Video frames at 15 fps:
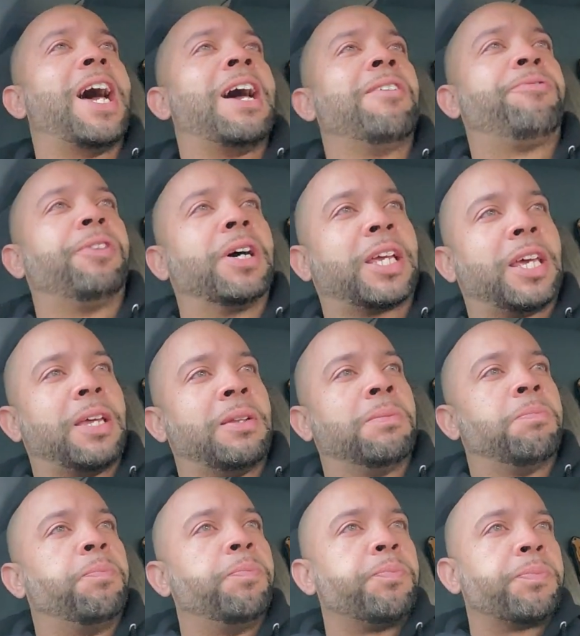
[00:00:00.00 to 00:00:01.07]

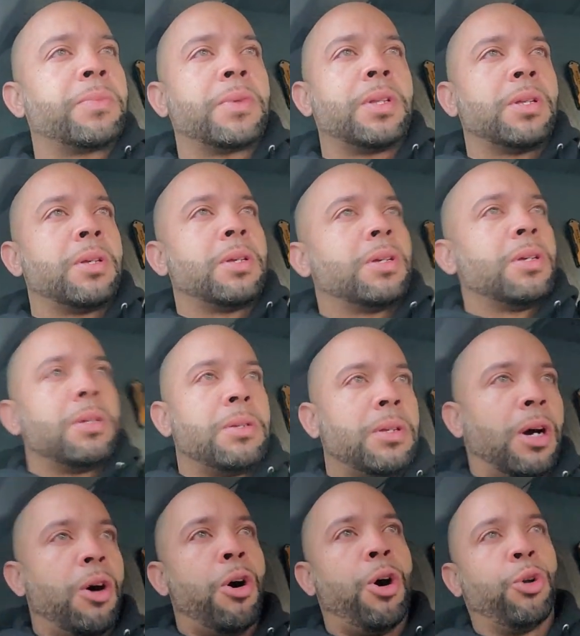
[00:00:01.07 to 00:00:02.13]
fucking
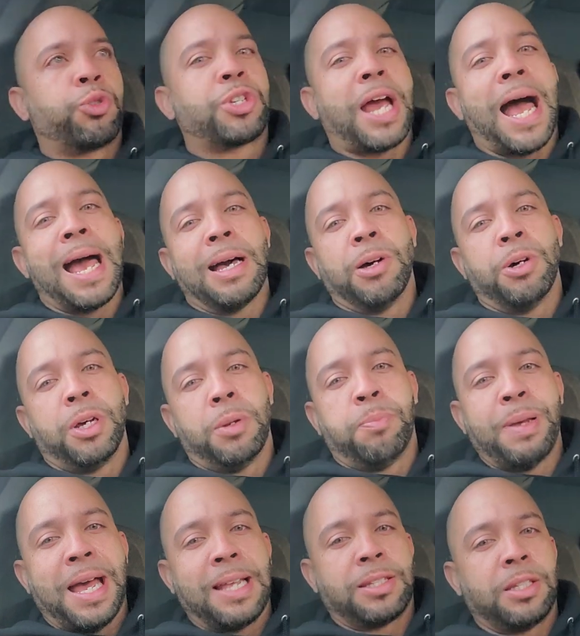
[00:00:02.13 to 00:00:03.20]
your whole childhood
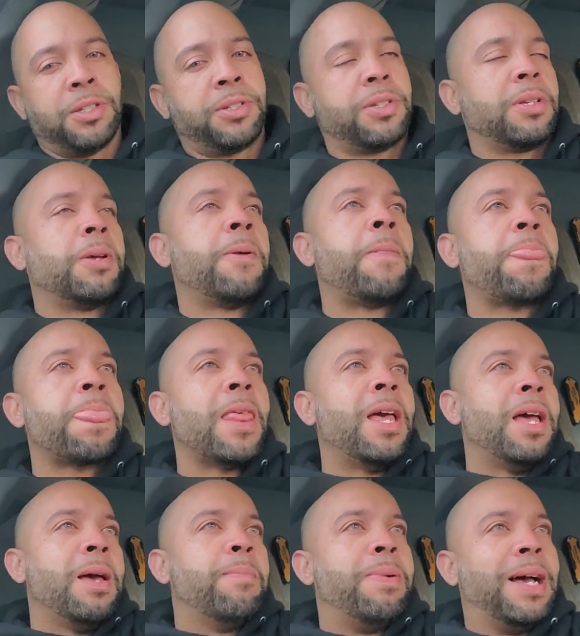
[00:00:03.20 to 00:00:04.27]
passes
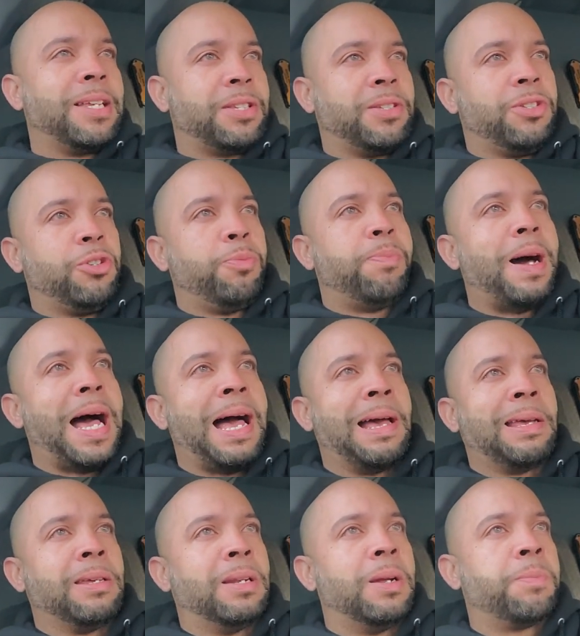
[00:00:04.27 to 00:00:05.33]
you
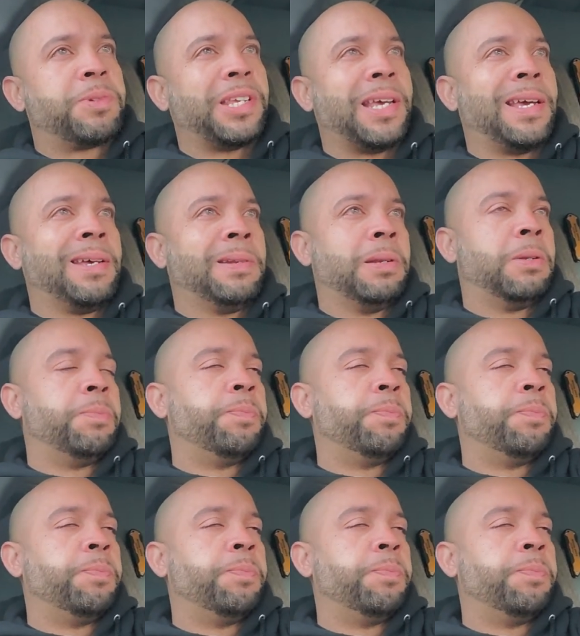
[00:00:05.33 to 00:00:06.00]
by. What I'm saying?